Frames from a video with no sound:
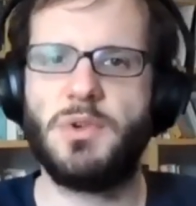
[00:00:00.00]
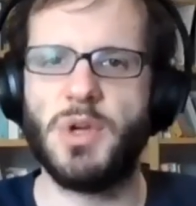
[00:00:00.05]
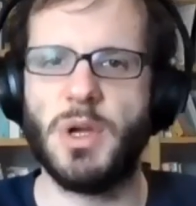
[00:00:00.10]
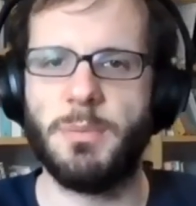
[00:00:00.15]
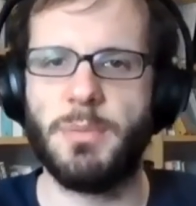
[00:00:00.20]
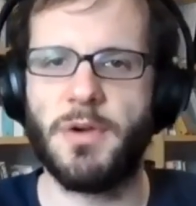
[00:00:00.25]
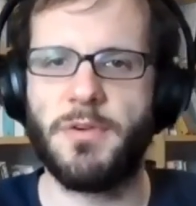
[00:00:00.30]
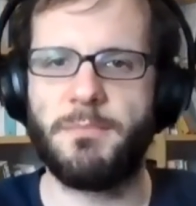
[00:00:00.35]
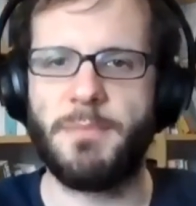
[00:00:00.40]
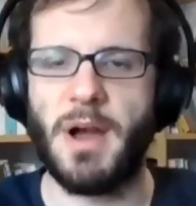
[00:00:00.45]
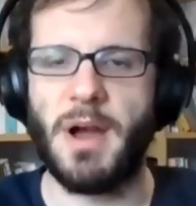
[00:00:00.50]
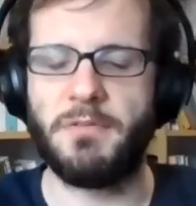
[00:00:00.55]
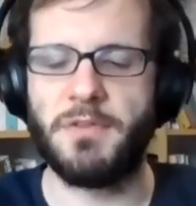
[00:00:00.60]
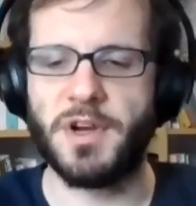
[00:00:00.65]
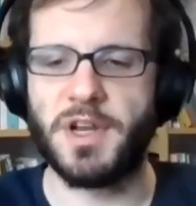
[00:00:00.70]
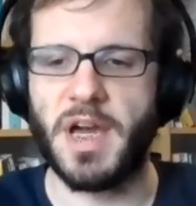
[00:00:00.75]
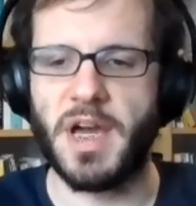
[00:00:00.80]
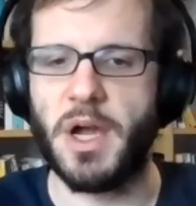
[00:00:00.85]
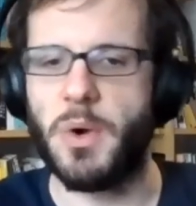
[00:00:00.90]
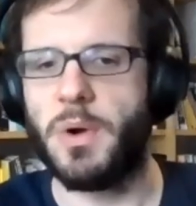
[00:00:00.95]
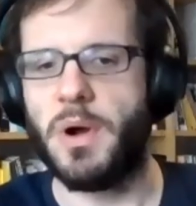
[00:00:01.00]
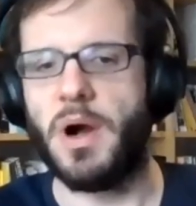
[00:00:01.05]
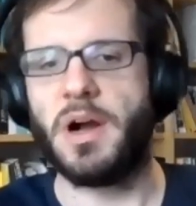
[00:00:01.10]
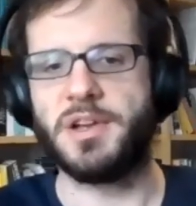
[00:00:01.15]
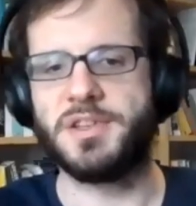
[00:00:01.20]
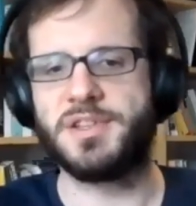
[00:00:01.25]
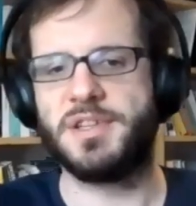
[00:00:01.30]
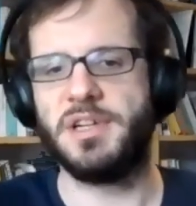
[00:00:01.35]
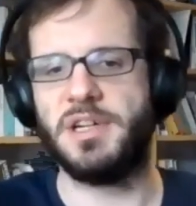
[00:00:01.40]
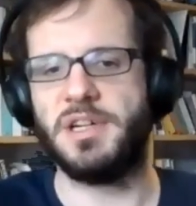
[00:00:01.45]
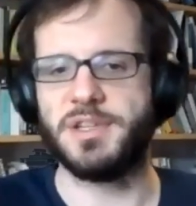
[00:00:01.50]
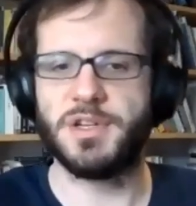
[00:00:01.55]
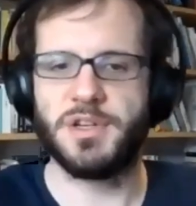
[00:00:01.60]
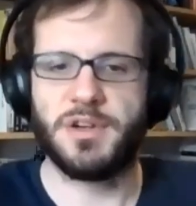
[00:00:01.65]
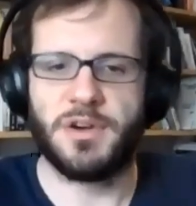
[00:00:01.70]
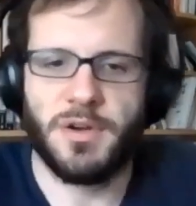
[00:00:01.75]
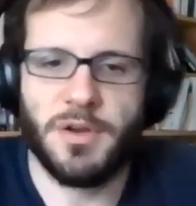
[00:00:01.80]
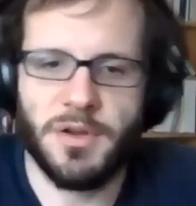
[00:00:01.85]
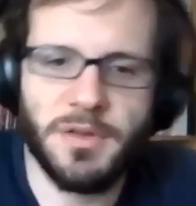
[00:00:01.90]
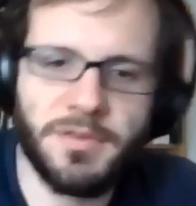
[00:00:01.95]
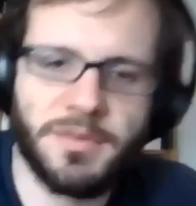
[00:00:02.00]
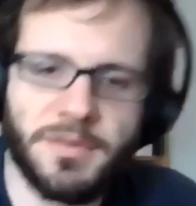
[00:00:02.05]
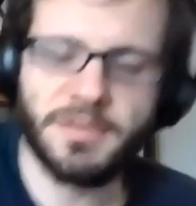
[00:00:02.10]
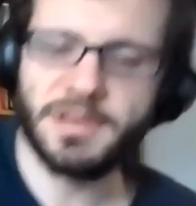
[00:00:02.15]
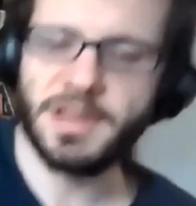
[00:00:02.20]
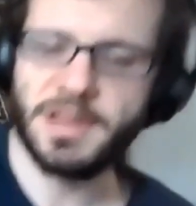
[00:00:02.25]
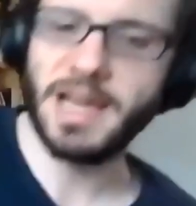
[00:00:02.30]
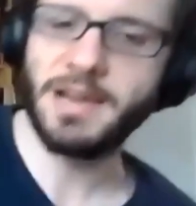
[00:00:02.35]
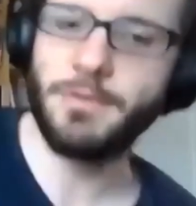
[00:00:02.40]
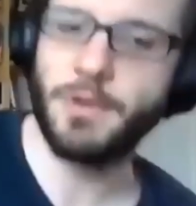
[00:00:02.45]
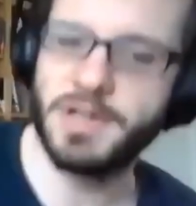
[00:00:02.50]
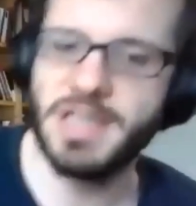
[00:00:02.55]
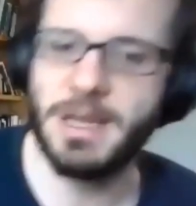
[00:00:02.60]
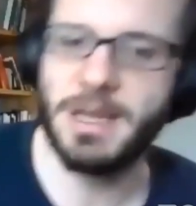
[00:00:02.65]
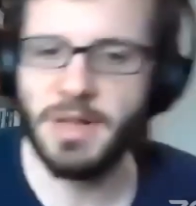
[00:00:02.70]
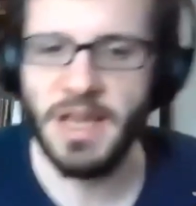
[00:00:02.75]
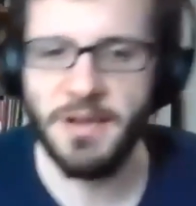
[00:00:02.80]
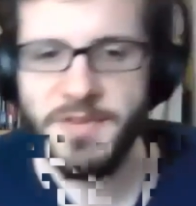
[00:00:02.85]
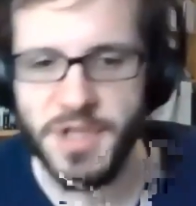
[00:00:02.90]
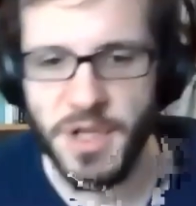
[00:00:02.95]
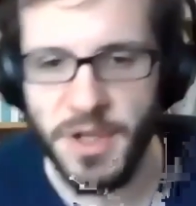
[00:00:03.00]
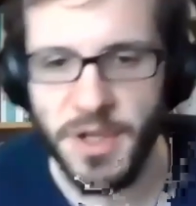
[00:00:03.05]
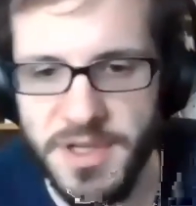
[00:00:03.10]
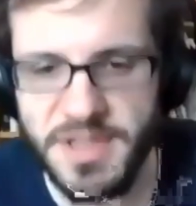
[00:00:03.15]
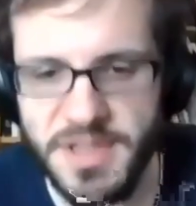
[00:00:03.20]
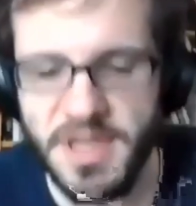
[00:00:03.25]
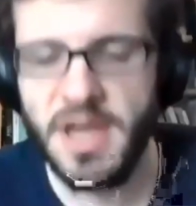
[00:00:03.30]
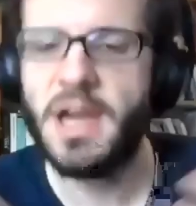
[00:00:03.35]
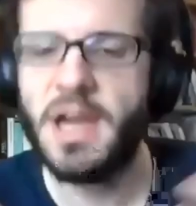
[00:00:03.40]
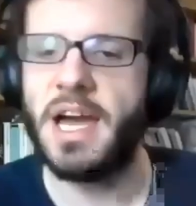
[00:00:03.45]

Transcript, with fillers: doing with buffered IO are still synchronous, like for example fsyncs,